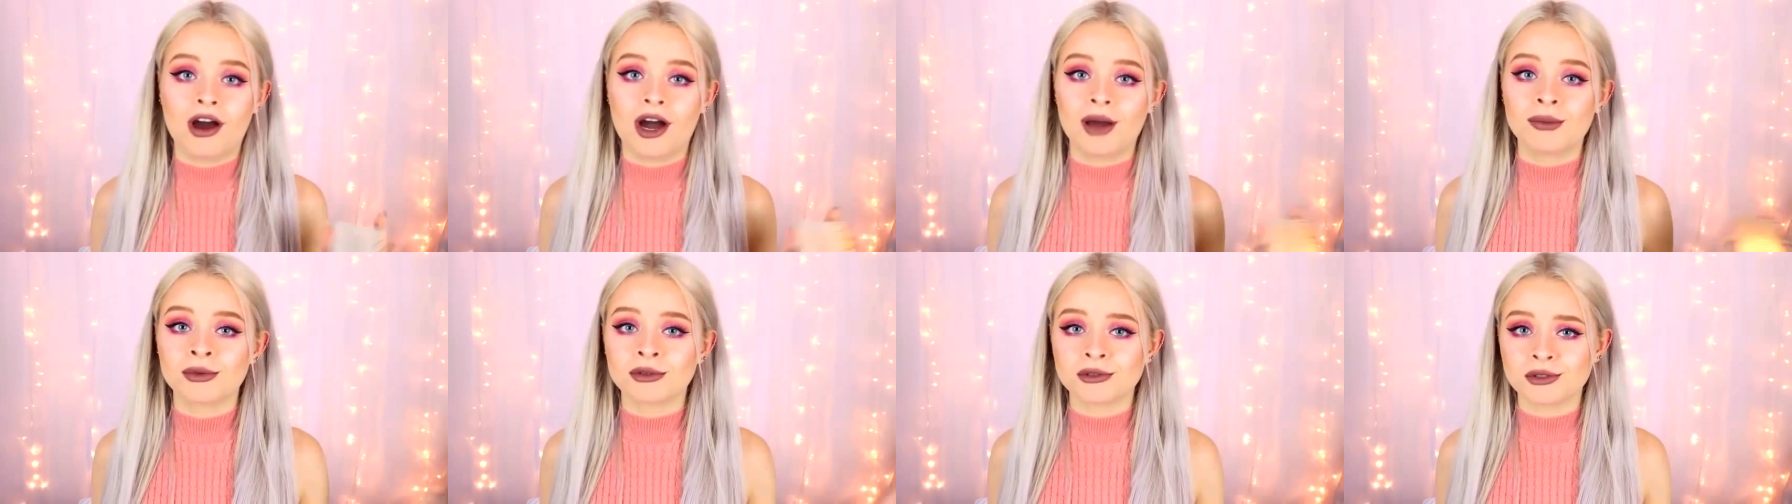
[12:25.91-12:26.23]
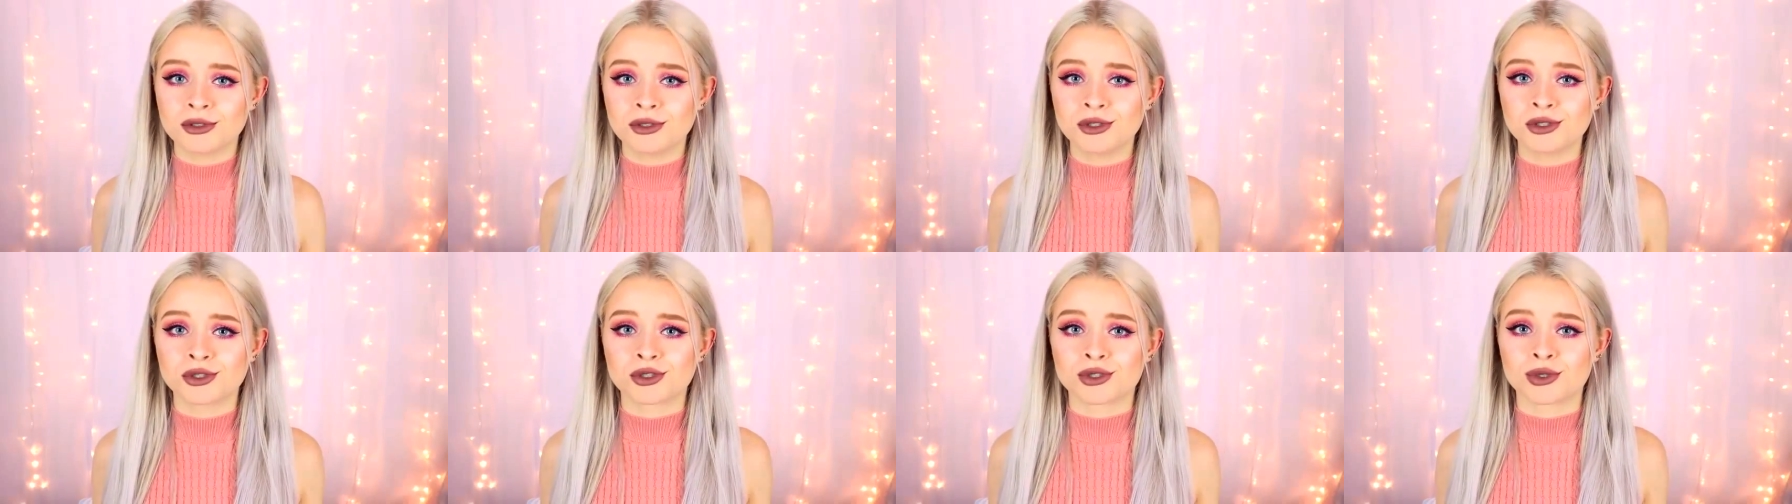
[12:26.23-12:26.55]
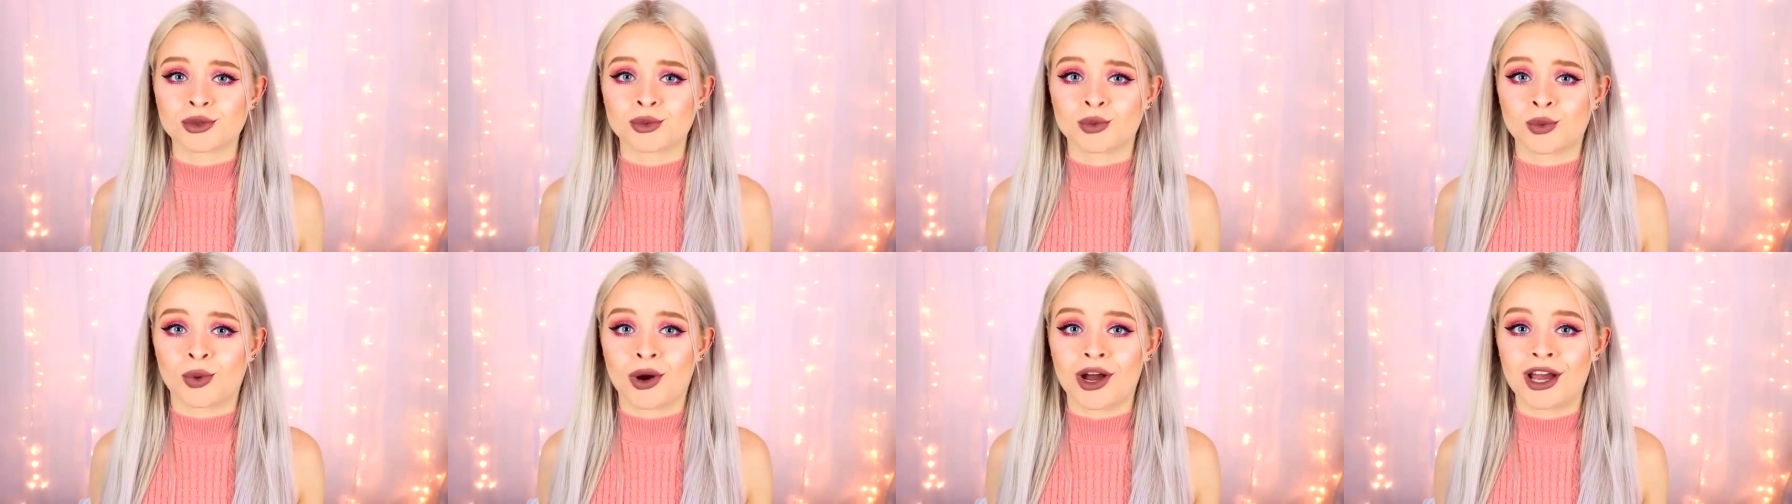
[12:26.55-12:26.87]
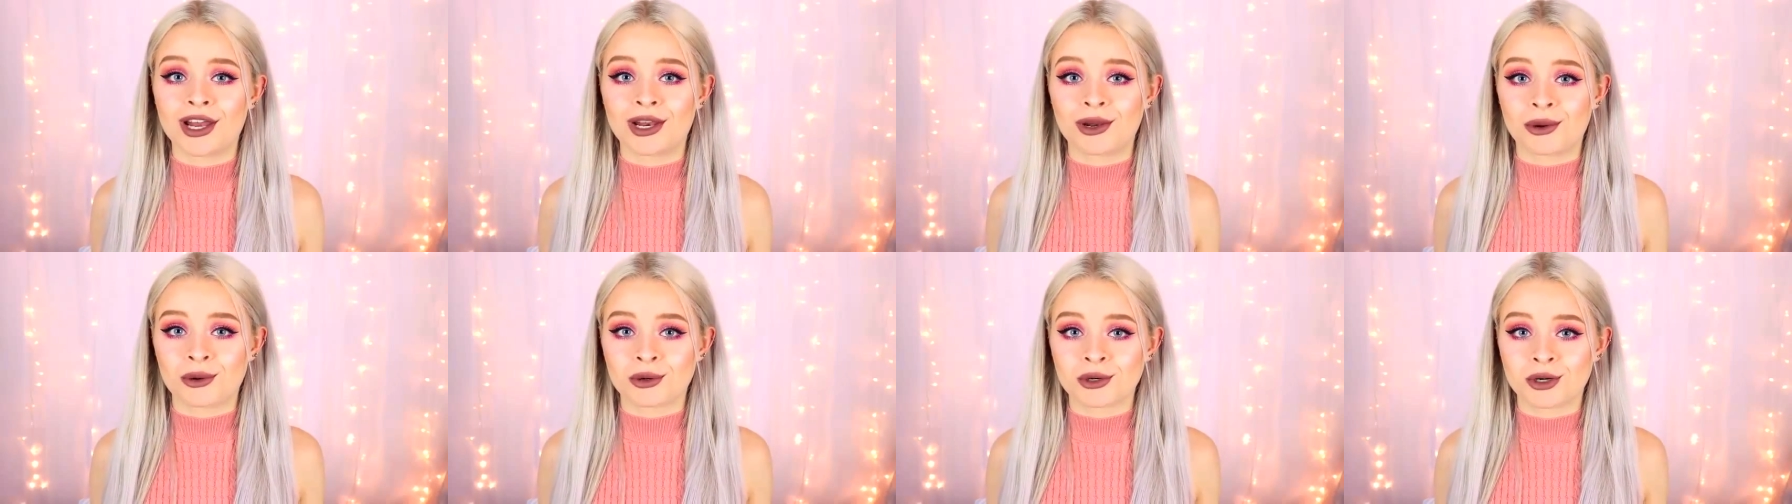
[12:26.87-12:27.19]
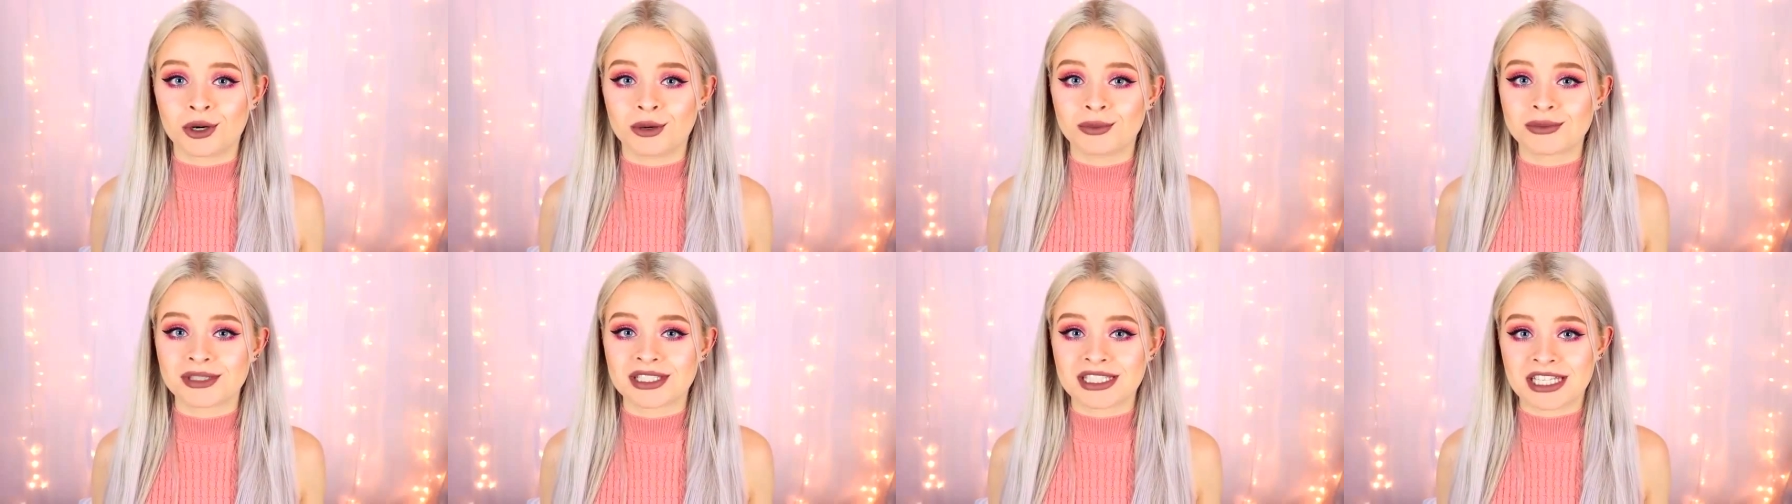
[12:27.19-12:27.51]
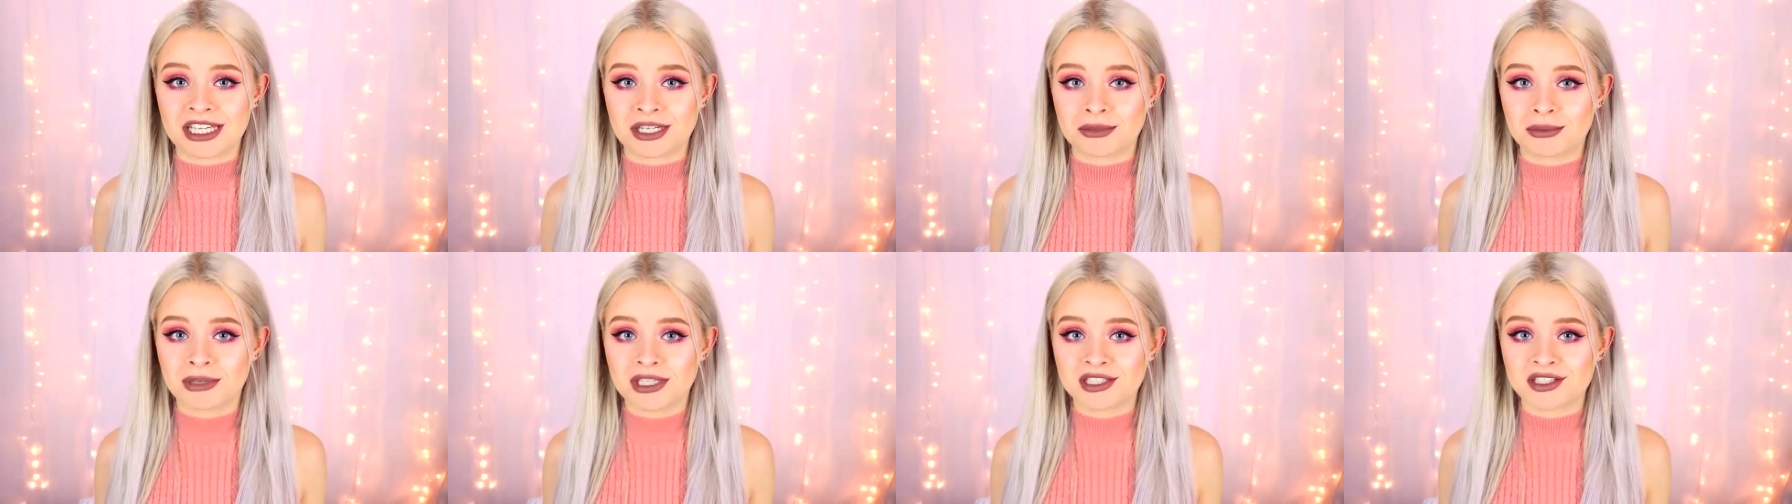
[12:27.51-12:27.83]
I'm not too sure why Lancôme
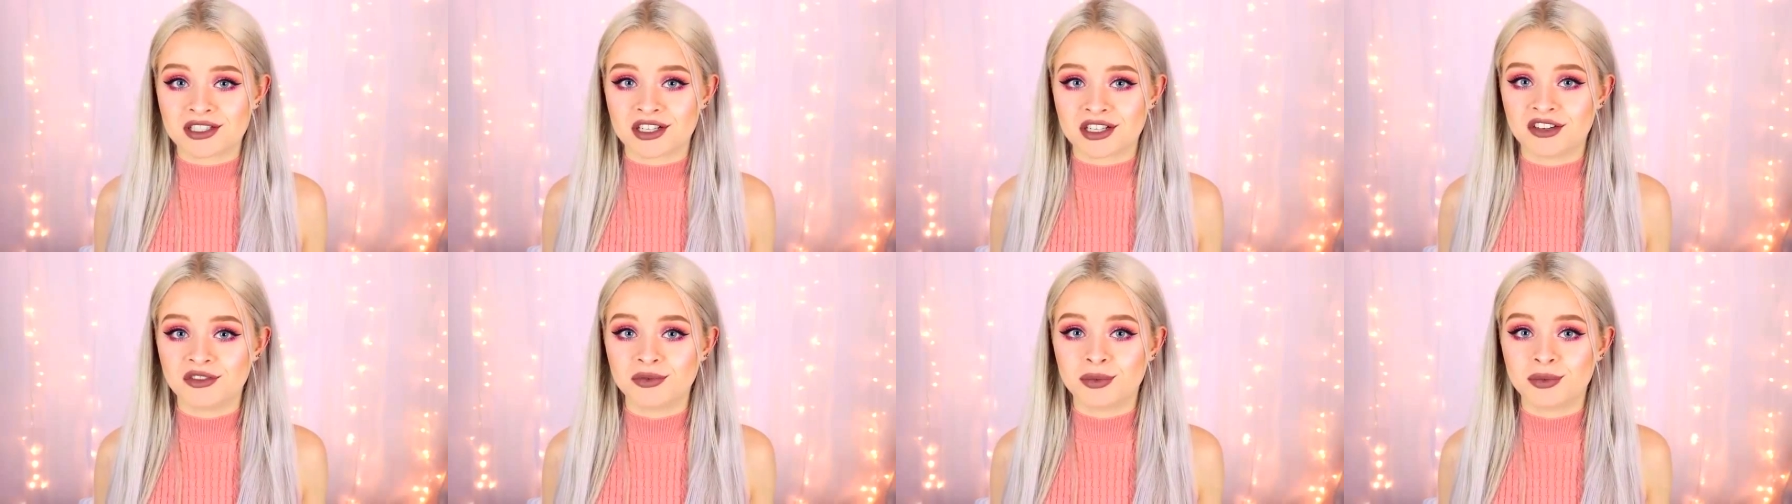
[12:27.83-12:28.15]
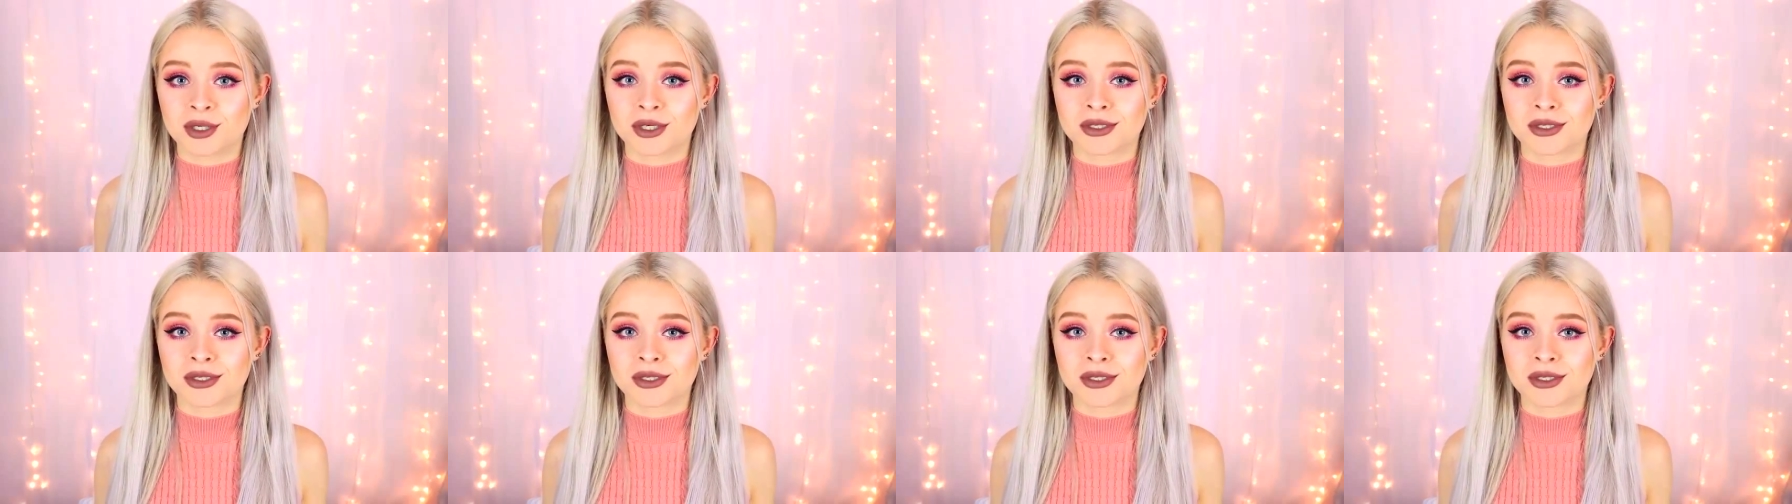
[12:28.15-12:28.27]
send me stuff